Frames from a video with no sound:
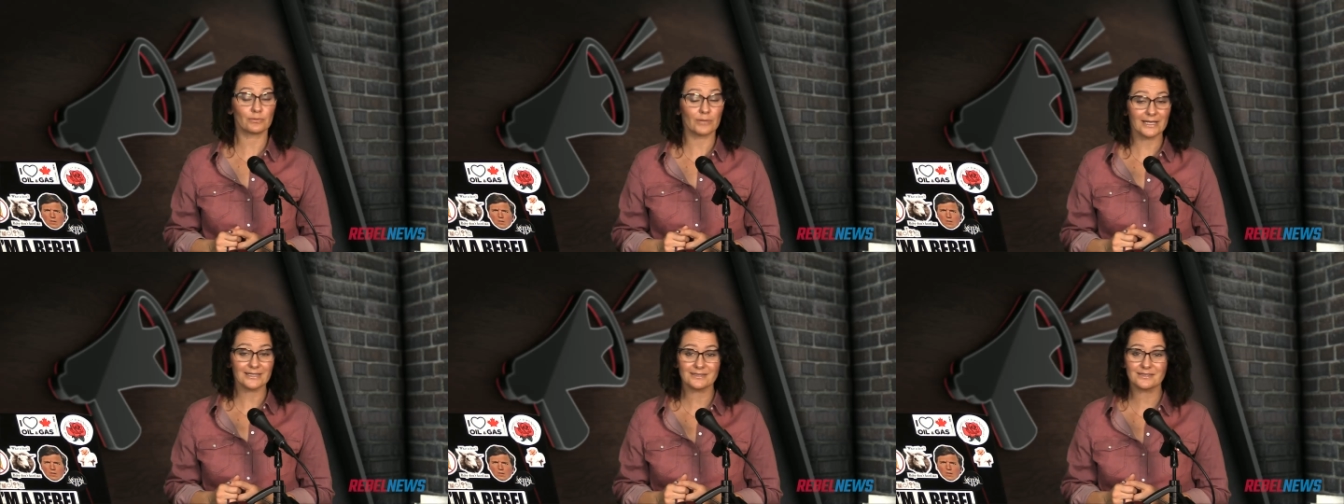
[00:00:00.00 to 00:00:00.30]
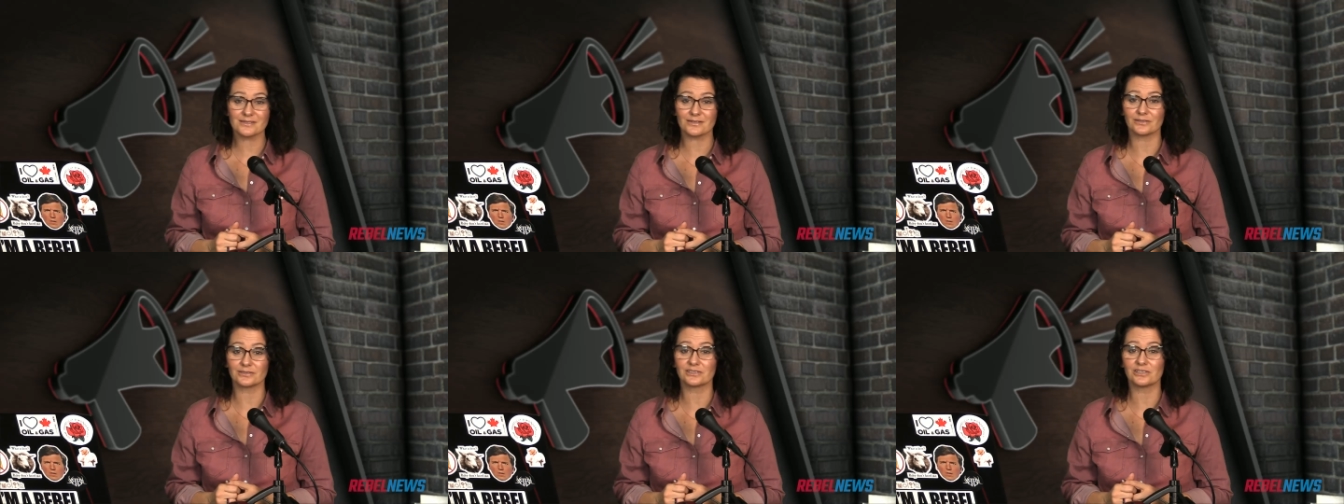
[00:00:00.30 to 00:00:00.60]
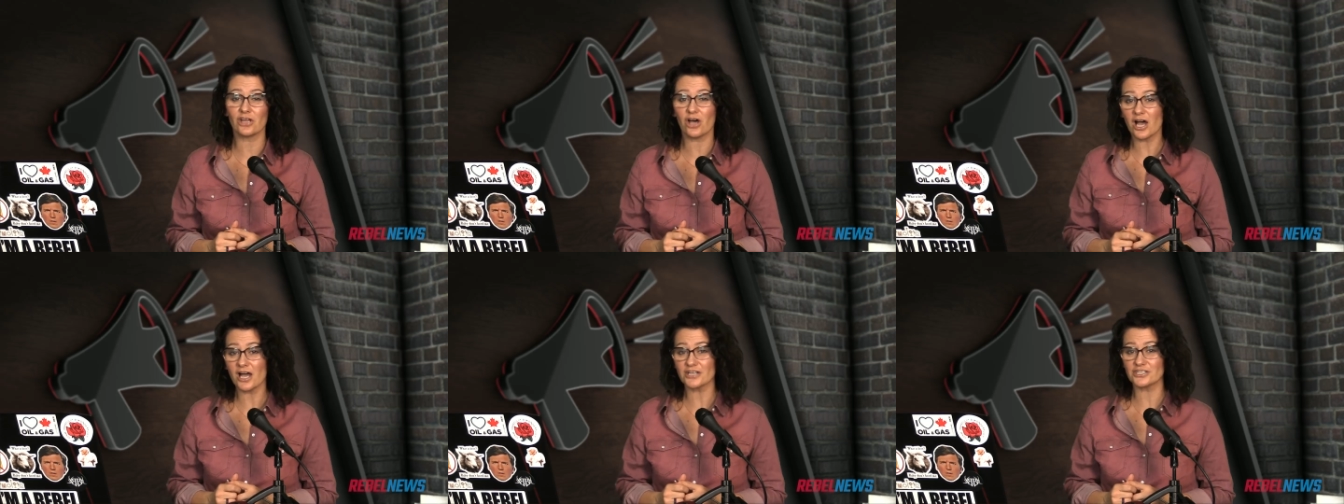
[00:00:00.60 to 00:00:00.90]

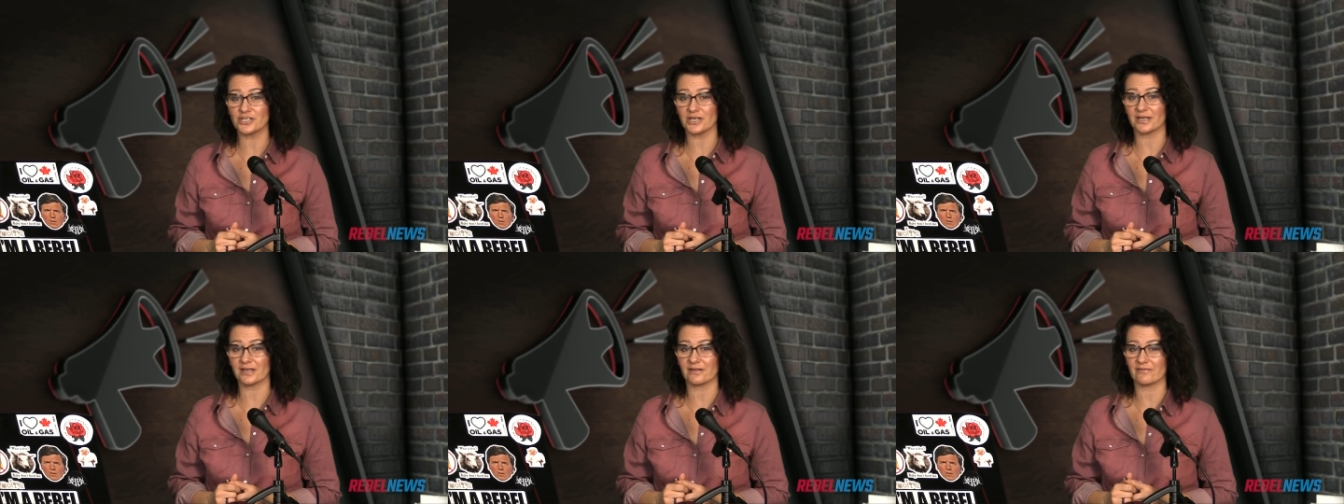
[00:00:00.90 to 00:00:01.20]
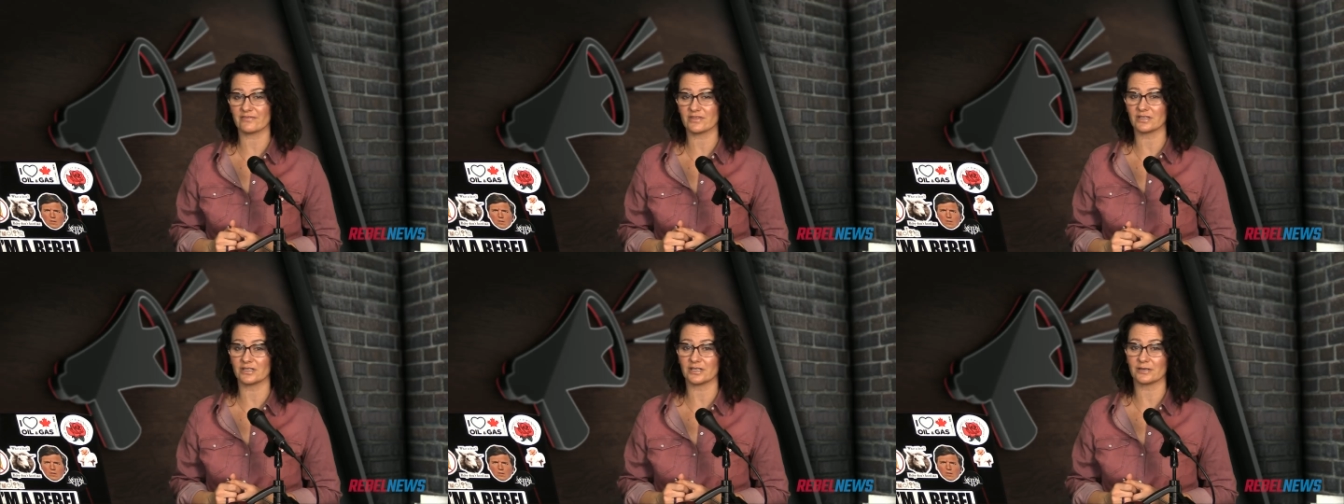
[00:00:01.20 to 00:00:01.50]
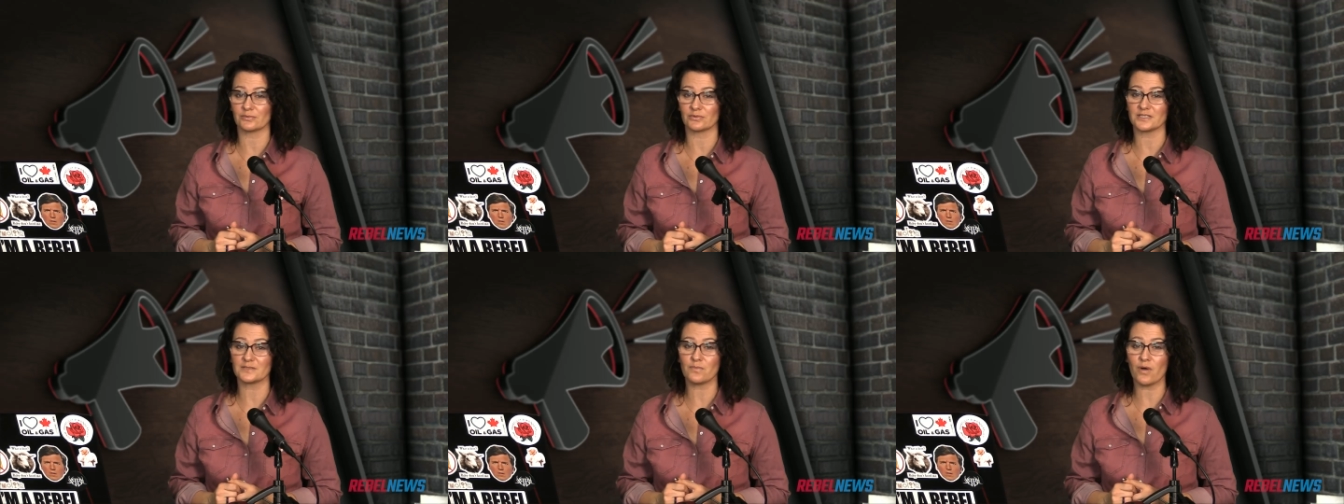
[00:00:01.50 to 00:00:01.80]
pretzeled logic of the
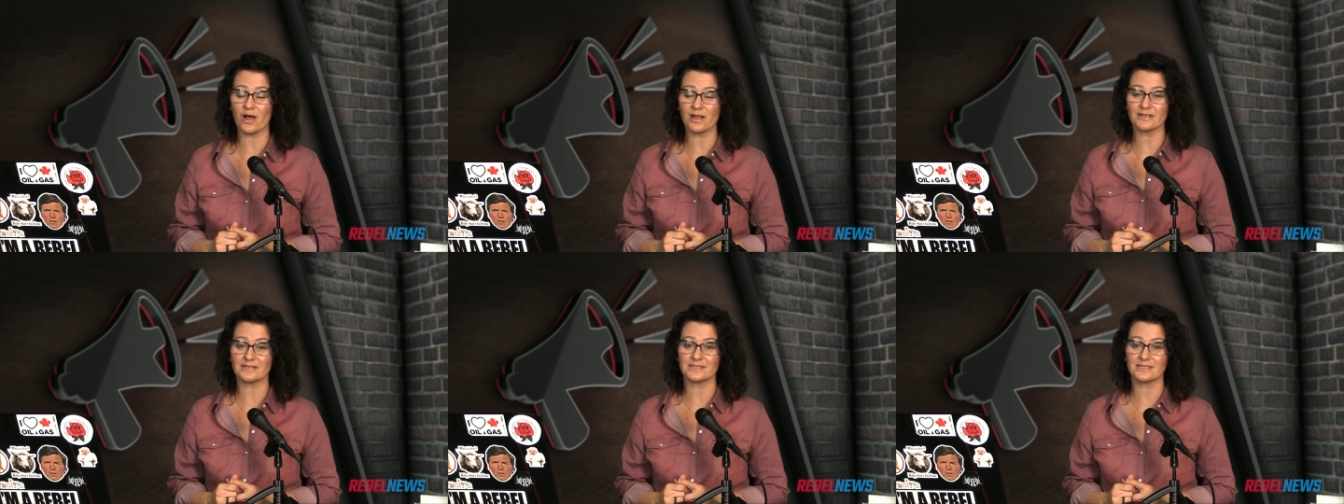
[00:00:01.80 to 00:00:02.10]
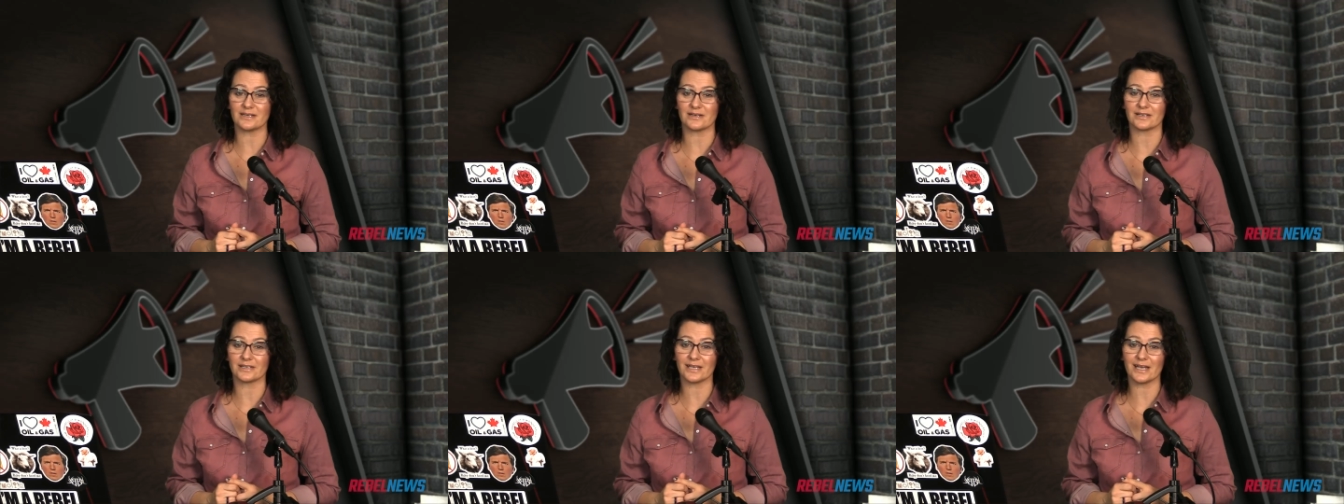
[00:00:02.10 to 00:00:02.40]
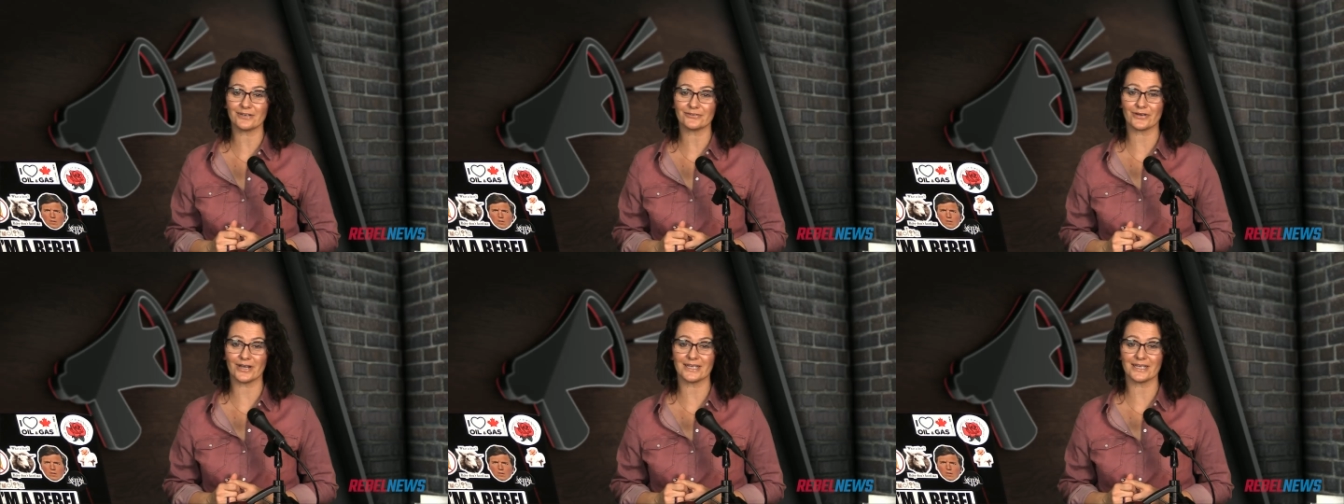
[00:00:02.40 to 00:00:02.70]
Liberals' policy on gun